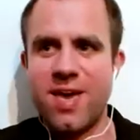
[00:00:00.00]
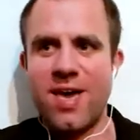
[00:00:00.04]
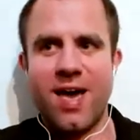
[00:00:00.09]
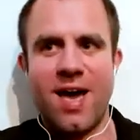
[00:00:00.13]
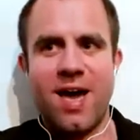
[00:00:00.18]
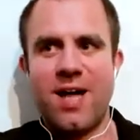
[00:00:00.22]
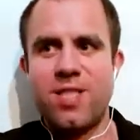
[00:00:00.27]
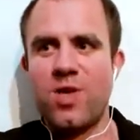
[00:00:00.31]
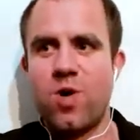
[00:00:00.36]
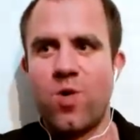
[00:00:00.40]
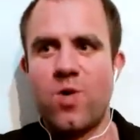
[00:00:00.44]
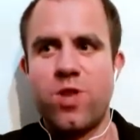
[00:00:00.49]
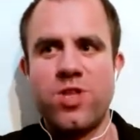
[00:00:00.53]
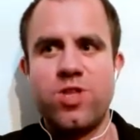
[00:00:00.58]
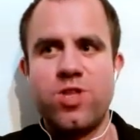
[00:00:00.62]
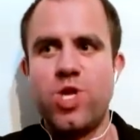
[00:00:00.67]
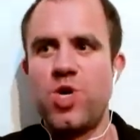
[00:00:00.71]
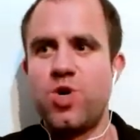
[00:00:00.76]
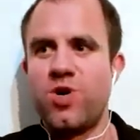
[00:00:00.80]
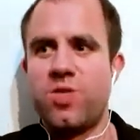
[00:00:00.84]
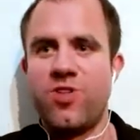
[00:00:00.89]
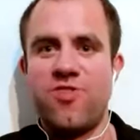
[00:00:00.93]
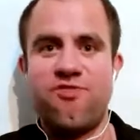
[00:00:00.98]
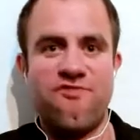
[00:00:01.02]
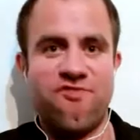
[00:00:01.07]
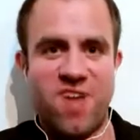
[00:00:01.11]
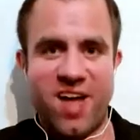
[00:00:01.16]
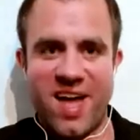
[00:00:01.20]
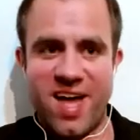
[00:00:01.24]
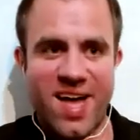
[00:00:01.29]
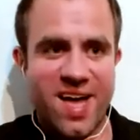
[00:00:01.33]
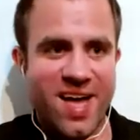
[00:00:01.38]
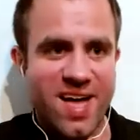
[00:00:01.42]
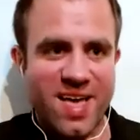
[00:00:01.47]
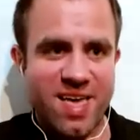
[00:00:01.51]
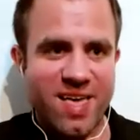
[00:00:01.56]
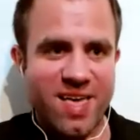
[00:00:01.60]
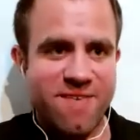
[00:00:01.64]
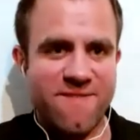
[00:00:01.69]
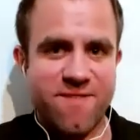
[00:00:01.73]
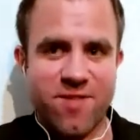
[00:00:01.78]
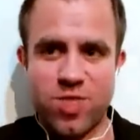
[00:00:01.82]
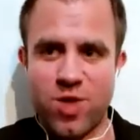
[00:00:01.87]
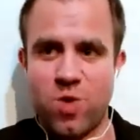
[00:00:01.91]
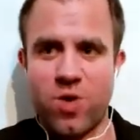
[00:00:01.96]
I don't enjoy the drive.
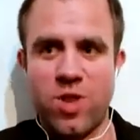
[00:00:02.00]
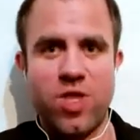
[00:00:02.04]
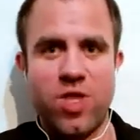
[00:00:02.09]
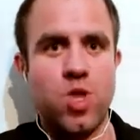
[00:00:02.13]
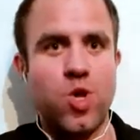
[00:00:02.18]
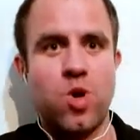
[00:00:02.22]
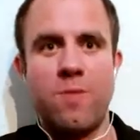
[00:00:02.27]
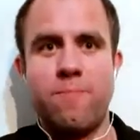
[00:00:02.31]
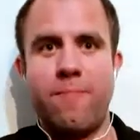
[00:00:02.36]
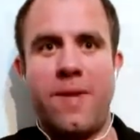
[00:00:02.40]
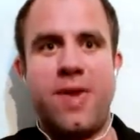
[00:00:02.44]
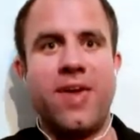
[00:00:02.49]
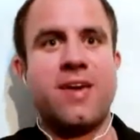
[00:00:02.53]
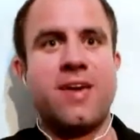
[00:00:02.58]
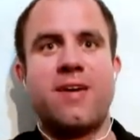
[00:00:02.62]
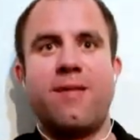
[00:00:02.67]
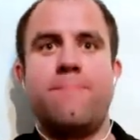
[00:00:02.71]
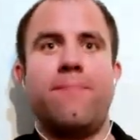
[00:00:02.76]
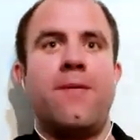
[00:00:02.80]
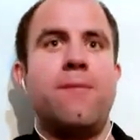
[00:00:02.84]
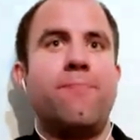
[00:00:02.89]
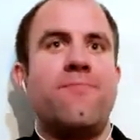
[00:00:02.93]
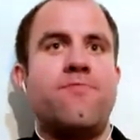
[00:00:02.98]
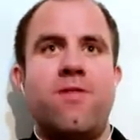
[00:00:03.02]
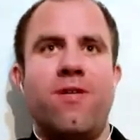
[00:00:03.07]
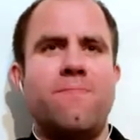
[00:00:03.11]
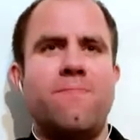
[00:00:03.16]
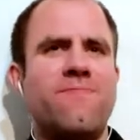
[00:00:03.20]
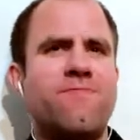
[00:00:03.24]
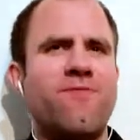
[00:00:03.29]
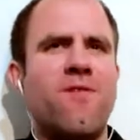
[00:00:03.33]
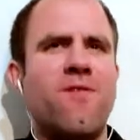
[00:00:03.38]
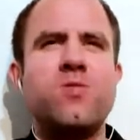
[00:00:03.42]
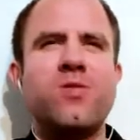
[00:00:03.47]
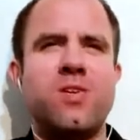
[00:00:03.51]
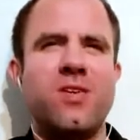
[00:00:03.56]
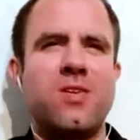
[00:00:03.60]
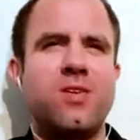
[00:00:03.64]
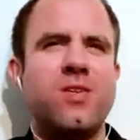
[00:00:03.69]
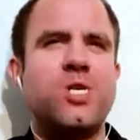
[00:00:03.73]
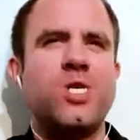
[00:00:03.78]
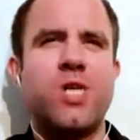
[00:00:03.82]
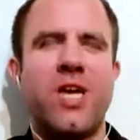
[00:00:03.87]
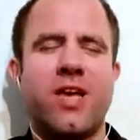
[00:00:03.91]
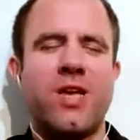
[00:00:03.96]
I don't enjoy making my protein
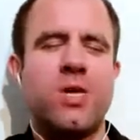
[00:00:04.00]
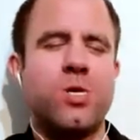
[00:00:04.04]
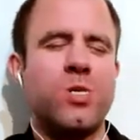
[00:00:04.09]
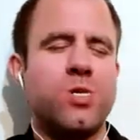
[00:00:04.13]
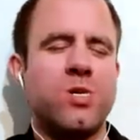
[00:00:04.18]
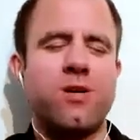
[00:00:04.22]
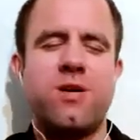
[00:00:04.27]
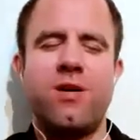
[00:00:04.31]
shakes.